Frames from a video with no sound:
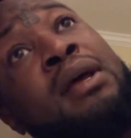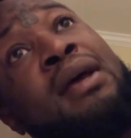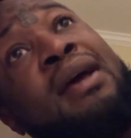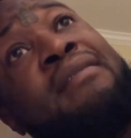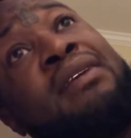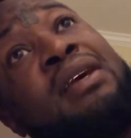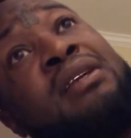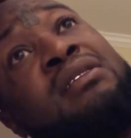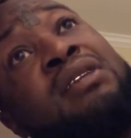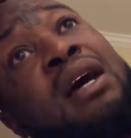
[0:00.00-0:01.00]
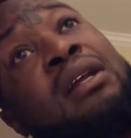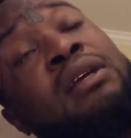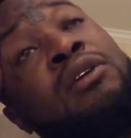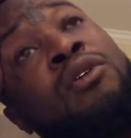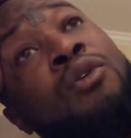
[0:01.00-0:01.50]
having a
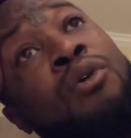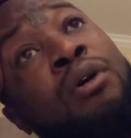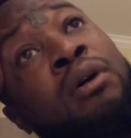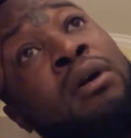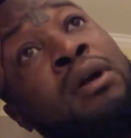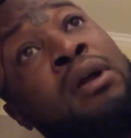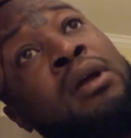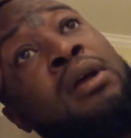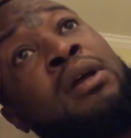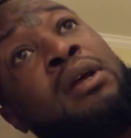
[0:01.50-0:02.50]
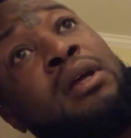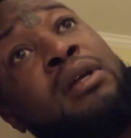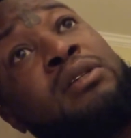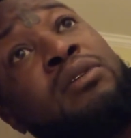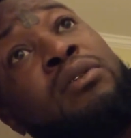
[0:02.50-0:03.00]
solid core
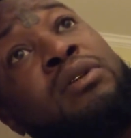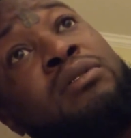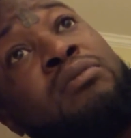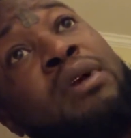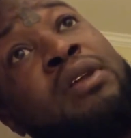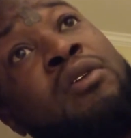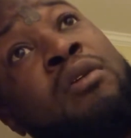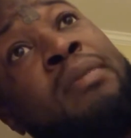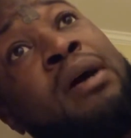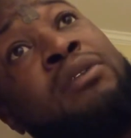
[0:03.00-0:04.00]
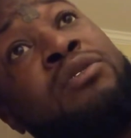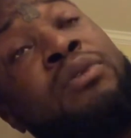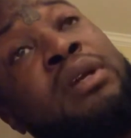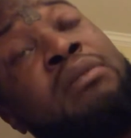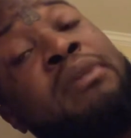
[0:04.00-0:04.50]
is going to run you about
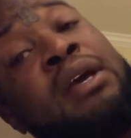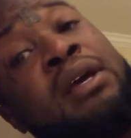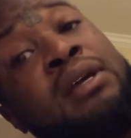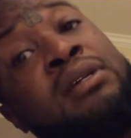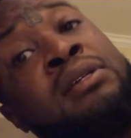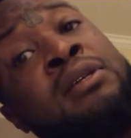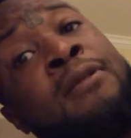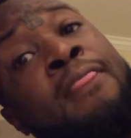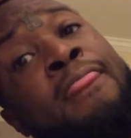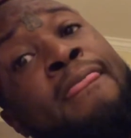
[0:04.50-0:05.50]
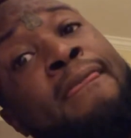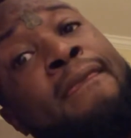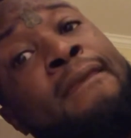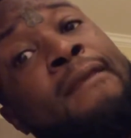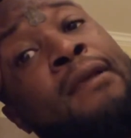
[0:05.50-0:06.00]
20 bands.
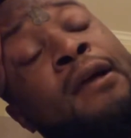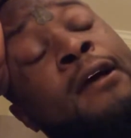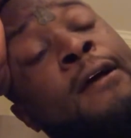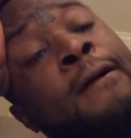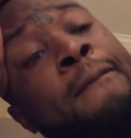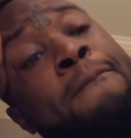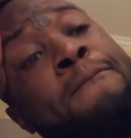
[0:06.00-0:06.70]
All right.